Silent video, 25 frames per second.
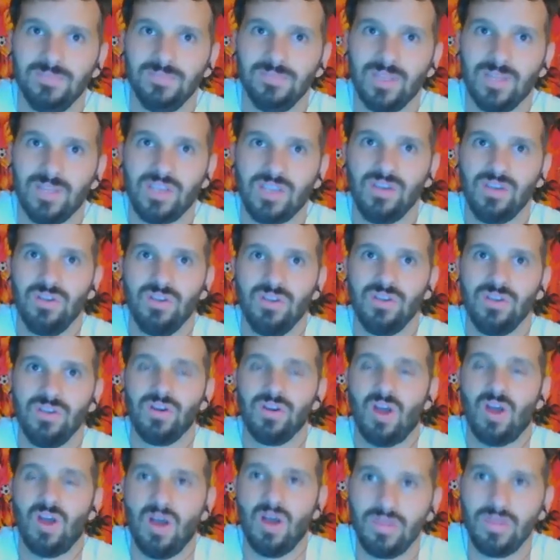You're
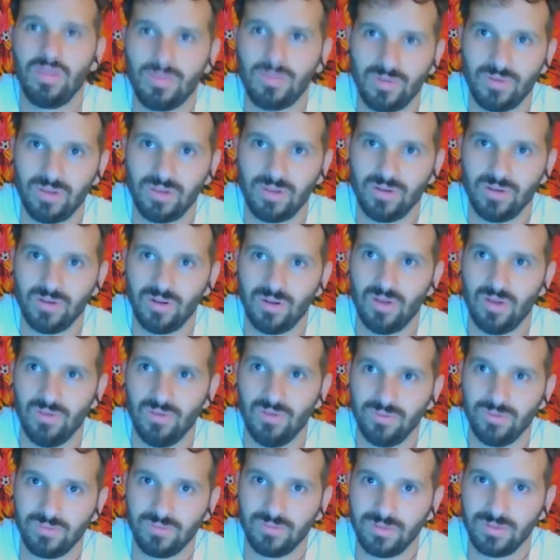authoring your
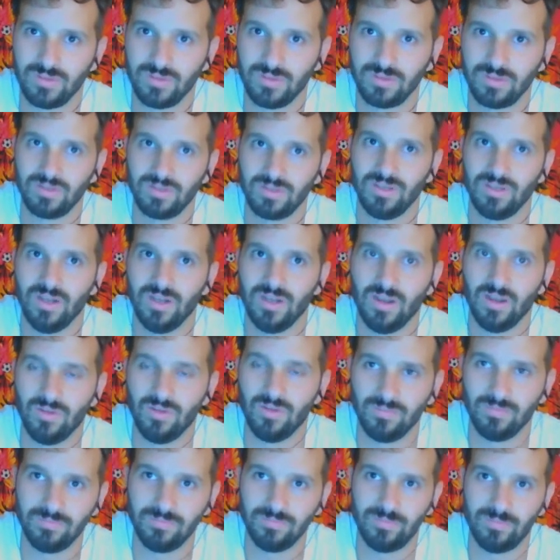own,
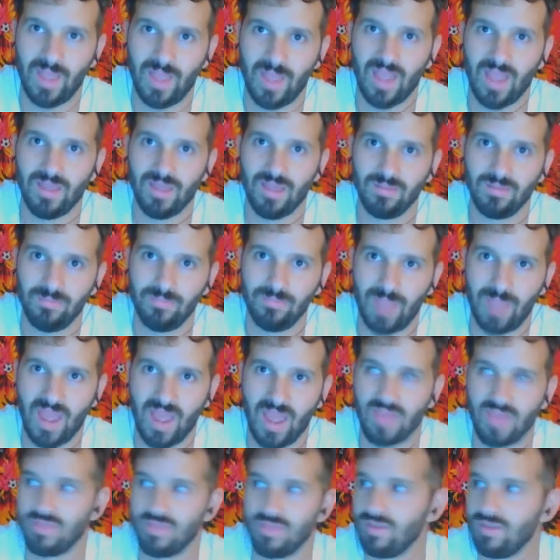path,
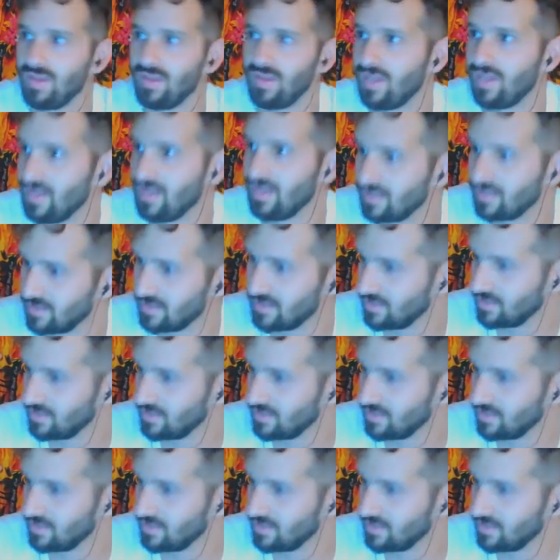I guess.